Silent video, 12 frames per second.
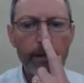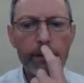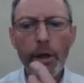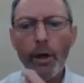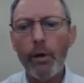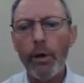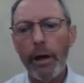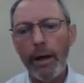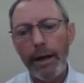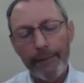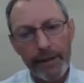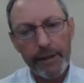So
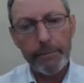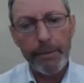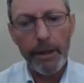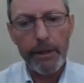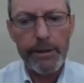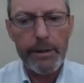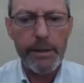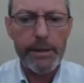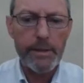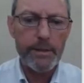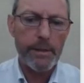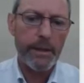uh, having the plant
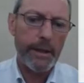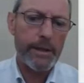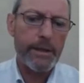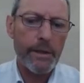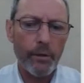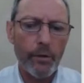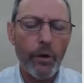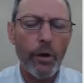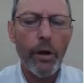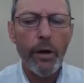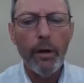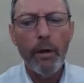isn't against the
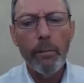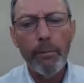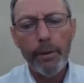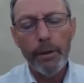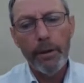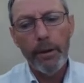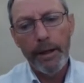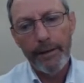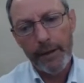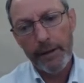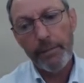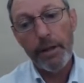law, but
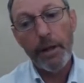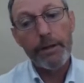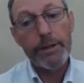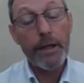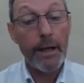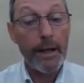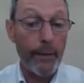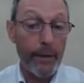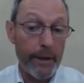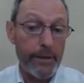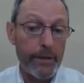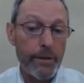having the plant and
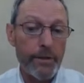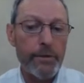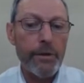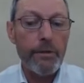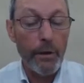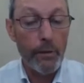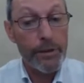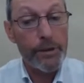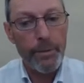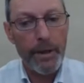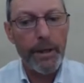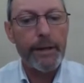allowing it to, to grow and
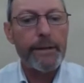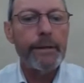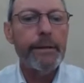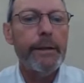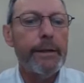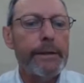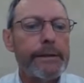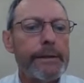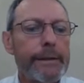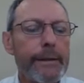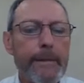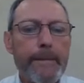spread
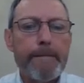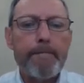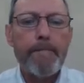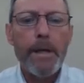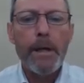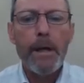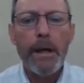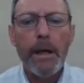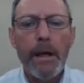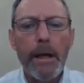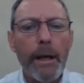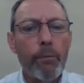is.
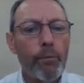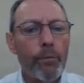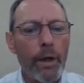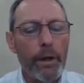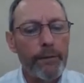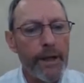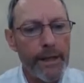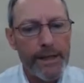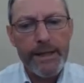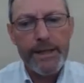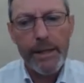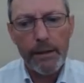Uh, and
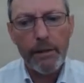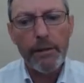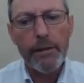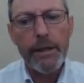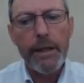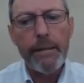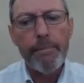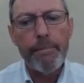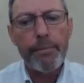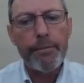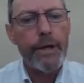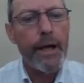that's still the
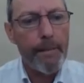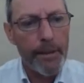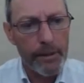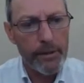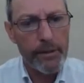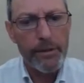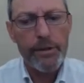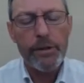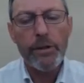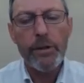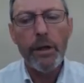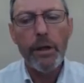preeminent
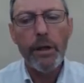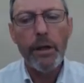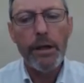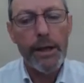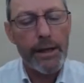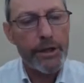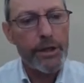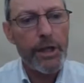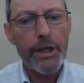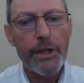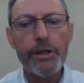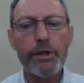uh,
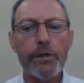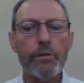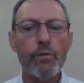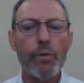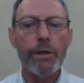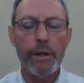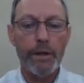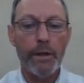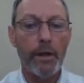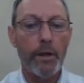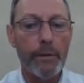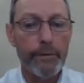legislation within
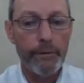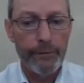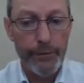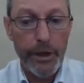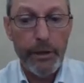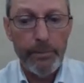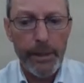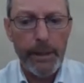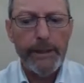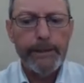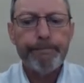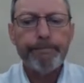the whole of
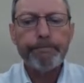GB